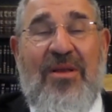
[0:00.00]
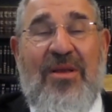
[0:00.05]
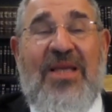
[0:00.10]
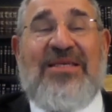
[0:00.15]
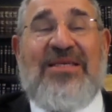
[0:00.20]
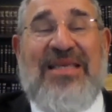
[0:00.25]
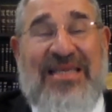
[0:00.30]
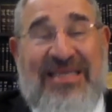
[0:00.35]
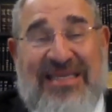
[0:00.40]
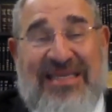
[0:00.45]

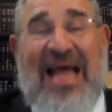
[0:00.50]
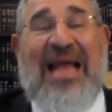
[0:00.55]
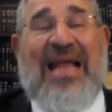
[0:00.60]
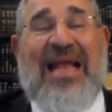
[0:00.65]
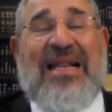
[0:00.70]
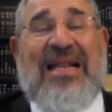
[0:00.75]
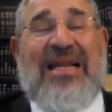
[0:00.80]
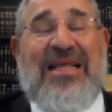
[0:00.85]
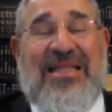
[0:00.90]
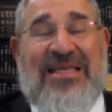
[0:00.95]
is
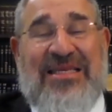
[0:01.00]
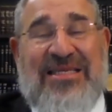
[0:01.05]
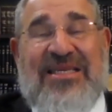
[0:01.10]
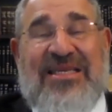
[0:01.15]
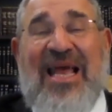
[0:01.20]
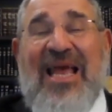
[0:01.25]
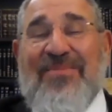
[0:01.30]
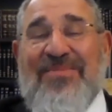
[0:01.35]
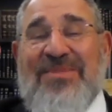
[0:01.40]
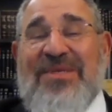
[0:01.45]
exactly the
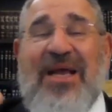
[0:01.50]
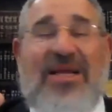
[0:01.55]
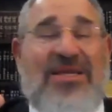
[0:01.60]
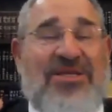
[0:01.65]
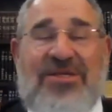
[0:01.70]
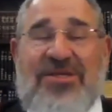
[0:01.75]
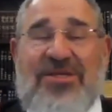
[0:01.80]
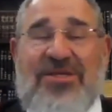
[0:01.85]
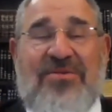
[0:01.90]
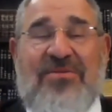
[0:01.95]
same
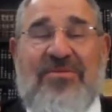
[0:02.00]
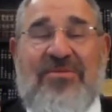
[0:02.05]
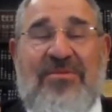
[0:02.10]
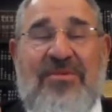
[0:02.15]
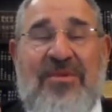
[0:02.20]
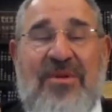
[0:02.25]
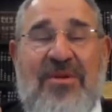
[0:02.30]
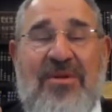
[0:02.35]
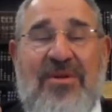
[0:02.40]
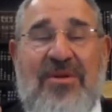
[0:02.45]
test,
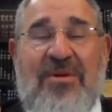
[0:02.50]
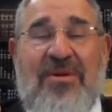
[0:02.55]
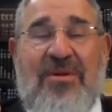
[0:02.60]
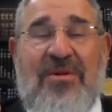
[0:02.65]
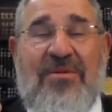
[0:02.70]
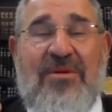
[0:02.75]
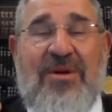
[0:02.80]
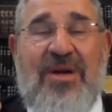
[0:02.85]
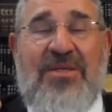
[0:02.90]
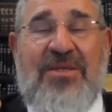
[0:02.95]

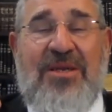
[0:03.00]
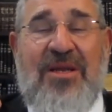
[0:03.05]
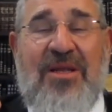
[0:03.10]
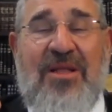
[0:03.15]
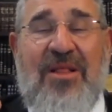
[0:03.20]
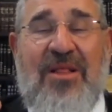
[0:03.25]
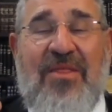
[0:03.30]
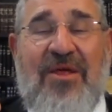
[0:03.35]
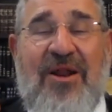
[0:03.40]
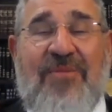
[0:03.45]
right?
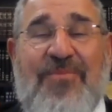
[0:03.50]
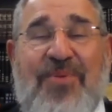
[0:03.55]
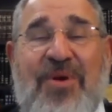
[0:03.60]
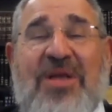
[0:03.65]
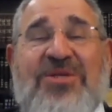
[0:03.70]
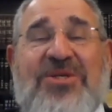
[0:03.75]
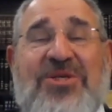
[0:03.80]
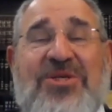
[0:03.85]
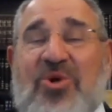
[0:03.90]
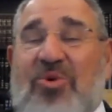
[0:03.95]
That a
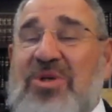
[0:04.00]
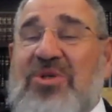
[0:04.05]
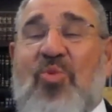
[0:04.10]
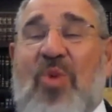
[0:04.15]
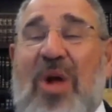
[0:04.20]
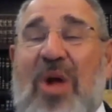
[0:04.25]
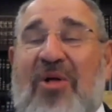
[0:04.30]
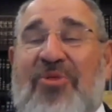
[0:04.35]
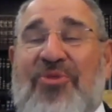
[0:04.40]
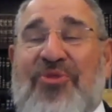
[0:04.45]
person who is
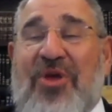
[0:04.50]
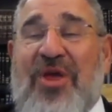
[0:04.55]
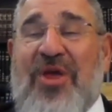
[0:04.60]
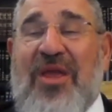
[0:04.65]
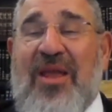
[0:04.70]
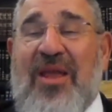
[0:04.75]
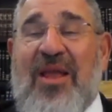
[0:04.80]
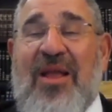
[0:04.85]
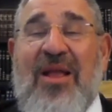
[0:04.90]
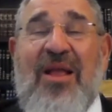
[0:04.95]

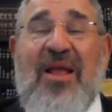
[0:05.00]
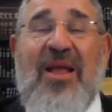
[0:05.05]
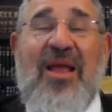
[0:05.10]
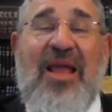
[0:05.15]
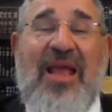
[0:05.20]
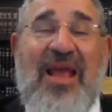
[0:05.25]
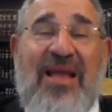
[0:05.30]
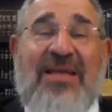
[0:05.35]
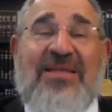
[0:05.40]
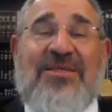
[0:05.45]
wealthy,
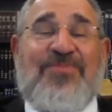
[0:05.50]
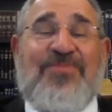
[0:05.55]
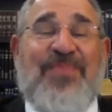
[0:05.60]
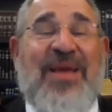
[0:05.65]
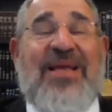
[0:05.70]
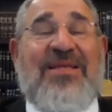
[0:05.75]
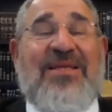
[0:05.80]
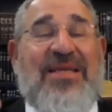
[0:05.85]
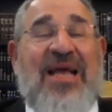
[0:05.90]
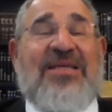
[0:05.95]
he is
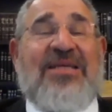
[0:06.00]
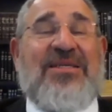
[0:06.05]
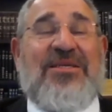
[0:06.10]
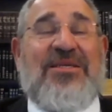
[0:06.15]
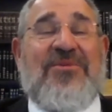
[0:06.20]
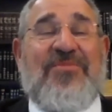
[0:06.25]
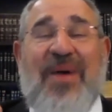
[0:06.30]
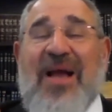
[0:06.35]
being tested